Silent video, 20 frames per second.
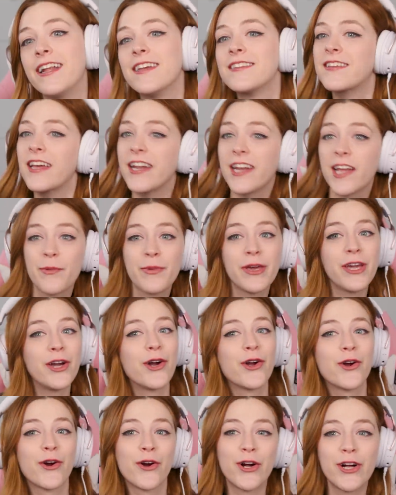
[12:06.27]
and it's gonna be
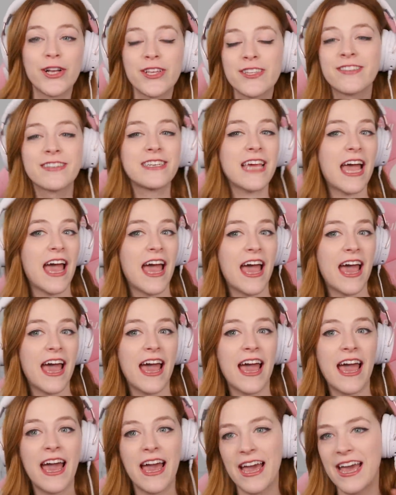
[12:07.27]
a girls'
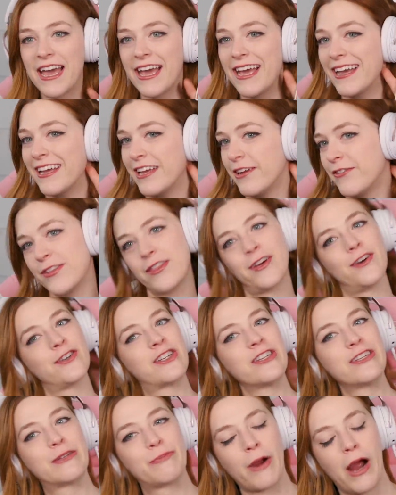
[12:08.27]
day, even though
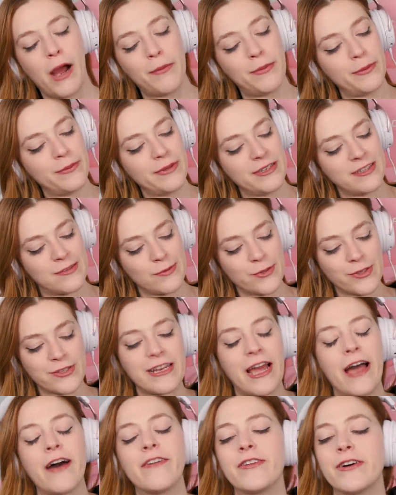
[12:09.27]
she's probably
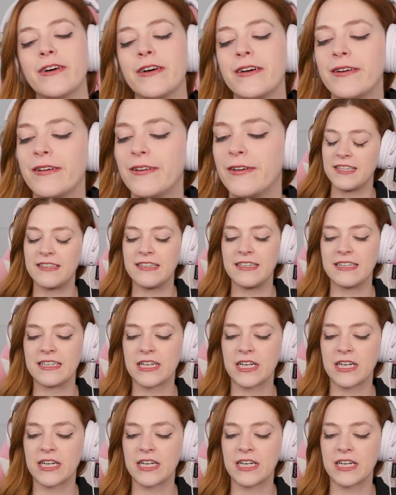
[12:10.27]
supposed to have a fancy